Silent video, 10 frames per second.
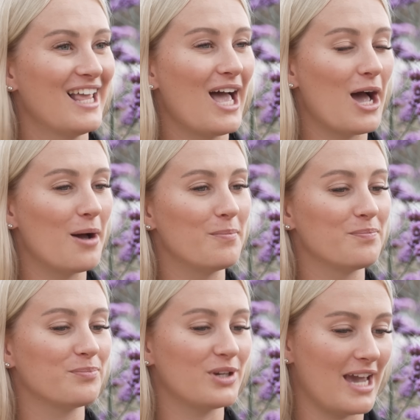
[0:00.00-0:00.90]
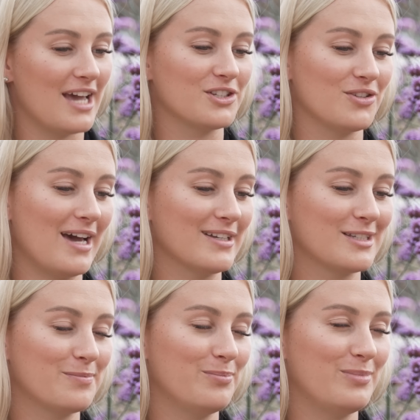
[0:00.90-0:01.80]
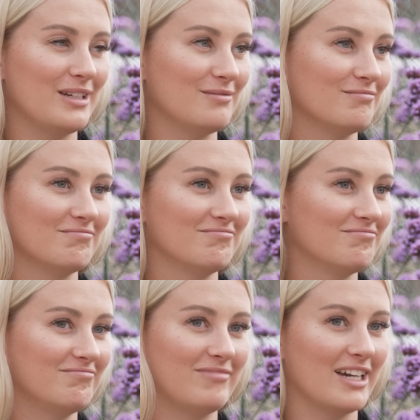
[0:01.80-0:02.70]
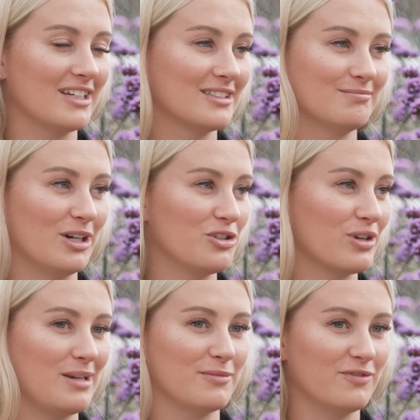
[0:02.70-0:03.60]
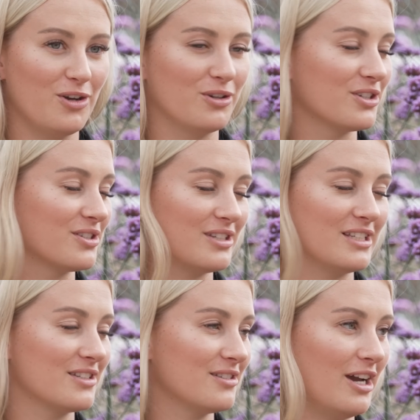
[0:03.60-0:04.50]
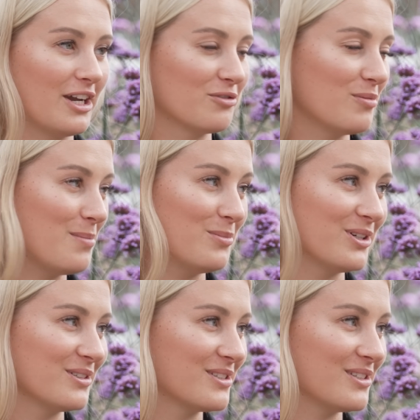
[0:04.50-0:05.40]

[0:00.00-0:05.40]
But yeah, so that's been like my dream focus since I can remember. So.